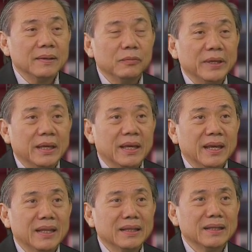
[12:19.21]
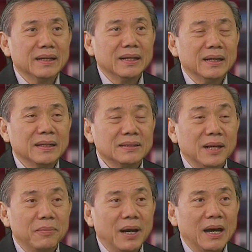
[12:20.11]
we can
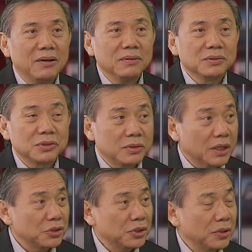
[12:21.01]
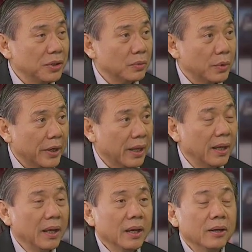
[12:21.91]
somehow structure the work
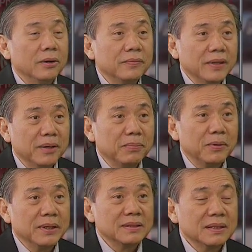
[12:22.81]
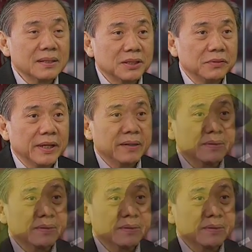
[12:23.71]
of the employees in such a way